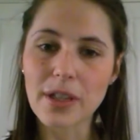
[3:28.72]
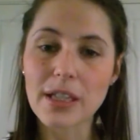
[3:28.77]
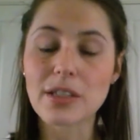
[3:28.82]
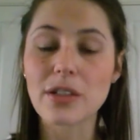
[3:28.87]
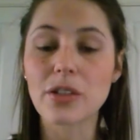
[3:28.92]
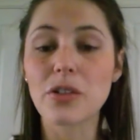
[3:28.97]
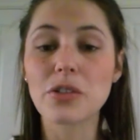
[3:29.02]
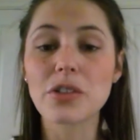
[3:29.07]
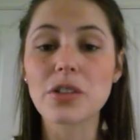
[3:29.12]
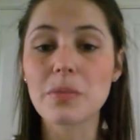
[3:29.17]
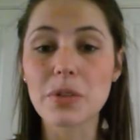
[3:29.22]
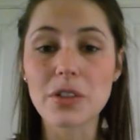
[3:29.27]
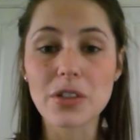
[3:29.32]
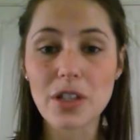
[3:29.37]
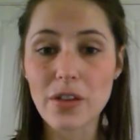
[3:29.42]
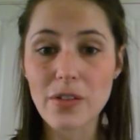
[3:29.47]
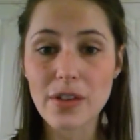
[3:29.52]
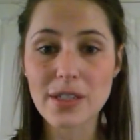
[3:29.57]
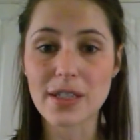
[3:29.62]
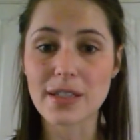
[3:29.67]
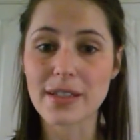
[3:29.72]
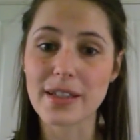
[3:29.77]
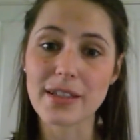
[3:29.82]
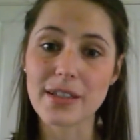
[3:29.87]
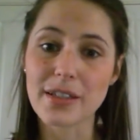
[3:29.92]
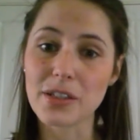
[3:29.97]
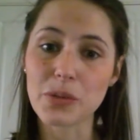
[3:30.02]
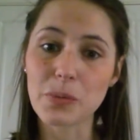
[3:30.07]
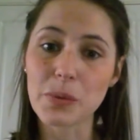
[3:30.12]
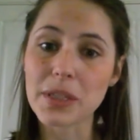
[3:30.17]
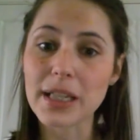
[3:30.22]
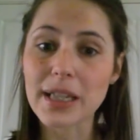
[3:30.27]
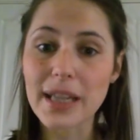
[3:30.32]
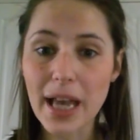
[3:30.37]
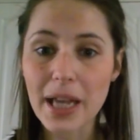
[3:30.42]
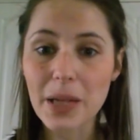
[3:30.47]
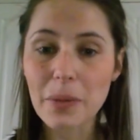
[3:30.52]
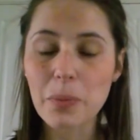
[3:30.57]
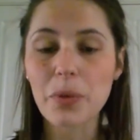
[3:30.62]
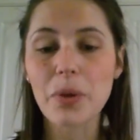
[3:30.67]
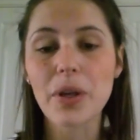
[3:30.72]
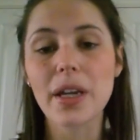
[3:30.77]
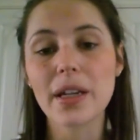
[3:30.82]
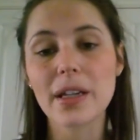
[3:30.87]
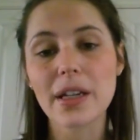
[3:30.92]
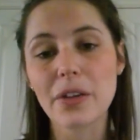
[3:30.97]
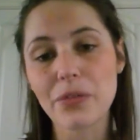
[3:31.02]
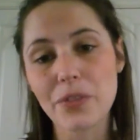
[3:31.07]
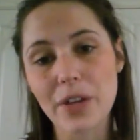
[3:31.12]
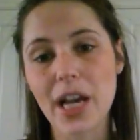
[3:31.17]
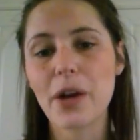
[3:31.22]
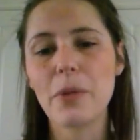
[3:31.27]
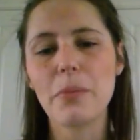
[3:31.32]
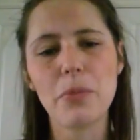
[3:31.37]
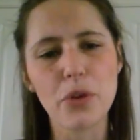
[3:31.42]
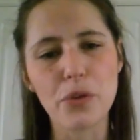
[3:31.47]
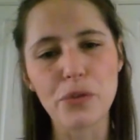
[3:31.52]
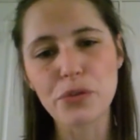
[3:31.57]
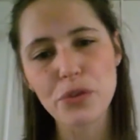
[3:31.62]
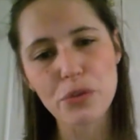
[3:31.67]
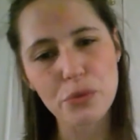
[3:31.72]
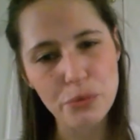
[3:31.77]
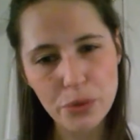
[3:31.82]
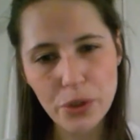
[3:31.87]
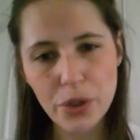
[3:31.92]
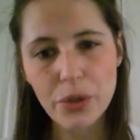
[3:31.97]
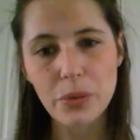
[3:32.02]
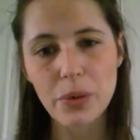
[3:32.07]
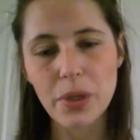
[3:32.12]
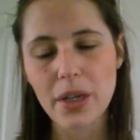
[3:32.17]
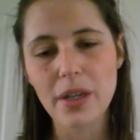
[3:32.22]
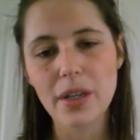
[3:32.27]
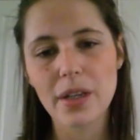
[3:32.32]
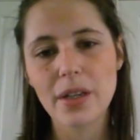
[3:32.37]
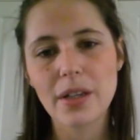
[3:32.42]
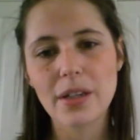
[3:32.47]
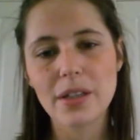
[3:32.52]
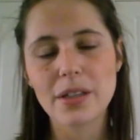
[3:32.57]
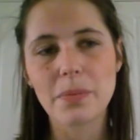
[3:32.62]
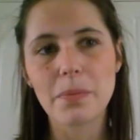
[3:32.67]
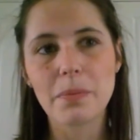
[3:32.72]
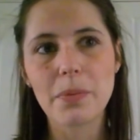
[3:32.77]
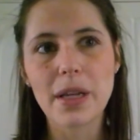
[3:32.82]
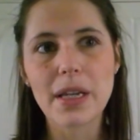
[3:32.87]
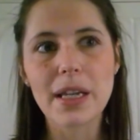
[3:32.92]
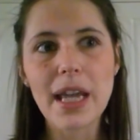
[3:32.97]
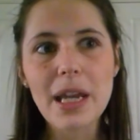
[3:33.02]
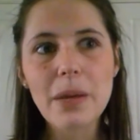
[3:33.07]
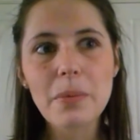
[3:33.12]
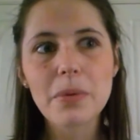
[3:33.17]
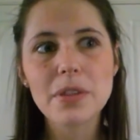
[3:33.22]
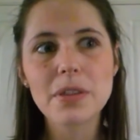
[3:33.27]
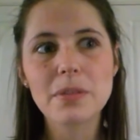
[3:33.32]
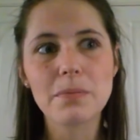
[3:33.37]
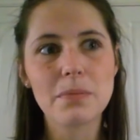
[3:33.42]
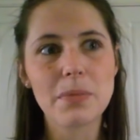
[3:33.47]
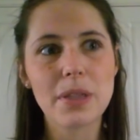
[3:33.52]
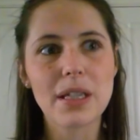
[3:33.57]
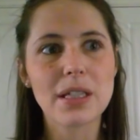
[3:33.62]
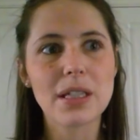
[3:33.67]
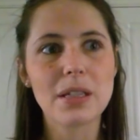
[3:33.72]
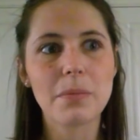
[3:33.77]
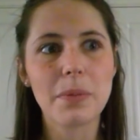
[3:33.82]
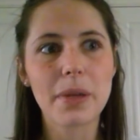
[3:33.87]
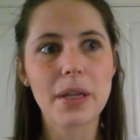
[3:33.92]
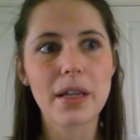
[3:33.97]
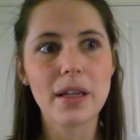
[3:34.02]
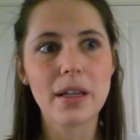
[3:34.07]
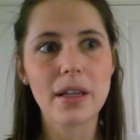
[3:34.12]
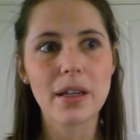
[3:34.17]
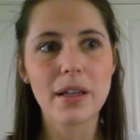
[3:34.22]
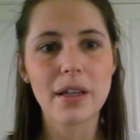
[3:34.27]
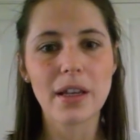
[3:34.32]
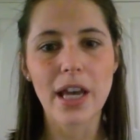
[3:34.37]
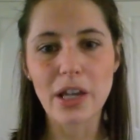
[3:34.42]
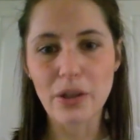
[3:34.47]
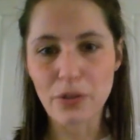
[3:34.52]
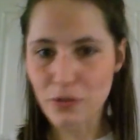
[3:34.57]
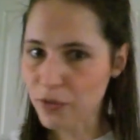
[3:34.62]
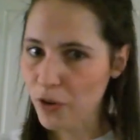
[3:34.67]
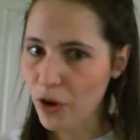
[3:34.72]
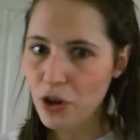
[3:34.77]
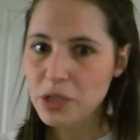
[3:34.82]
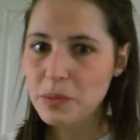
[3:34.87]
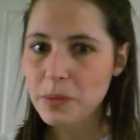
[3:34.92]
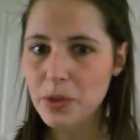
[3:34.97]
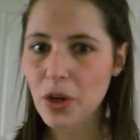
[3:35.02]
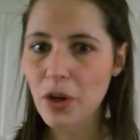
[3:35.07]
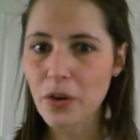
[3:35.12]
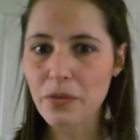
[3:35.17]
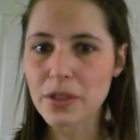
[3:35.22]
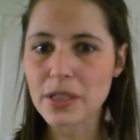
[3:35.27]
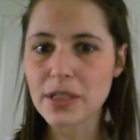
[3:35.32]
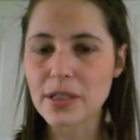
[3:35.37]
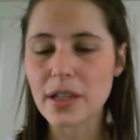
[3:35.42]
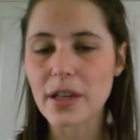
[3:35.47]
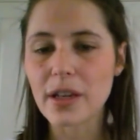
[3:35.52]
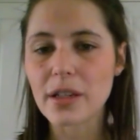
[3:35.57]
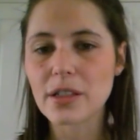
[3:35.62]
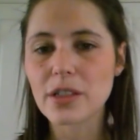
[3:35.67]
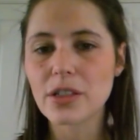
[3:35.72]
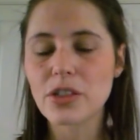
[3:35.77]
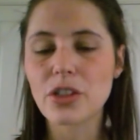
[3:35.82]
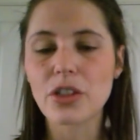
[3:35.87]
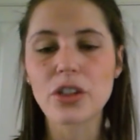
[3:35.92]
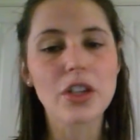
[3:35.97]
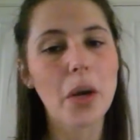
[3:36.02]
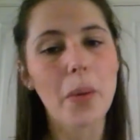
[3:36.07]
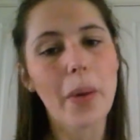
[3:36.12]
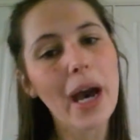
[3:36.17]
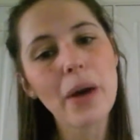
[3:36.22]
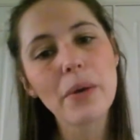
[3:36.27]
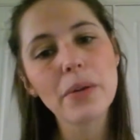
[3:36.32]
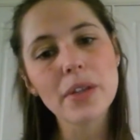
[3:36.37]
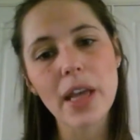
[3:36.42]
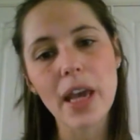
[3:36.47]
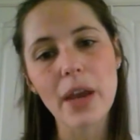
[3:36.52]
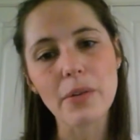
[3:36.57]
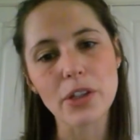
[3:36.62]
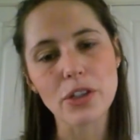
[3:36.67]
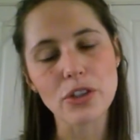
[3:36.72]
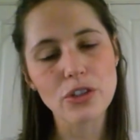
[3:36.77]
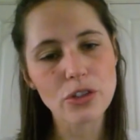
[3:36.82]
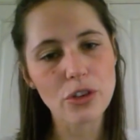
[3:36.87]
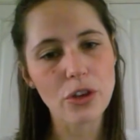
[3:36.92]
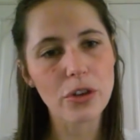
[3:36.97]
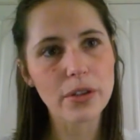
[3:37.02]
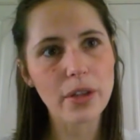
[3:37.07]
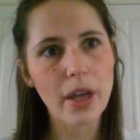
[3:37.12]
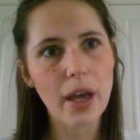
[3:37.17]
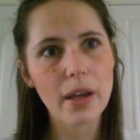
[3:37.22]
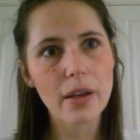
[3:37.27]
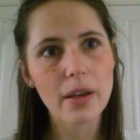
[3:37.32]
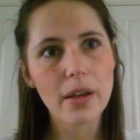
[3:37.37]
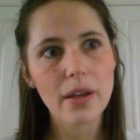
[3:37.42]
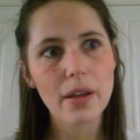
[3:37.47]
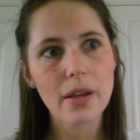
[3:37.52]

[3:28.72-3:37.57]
as a customer service assistant with the library, and I've now moved through, enabling me to be an enforcement officer, to go out there and ensure that,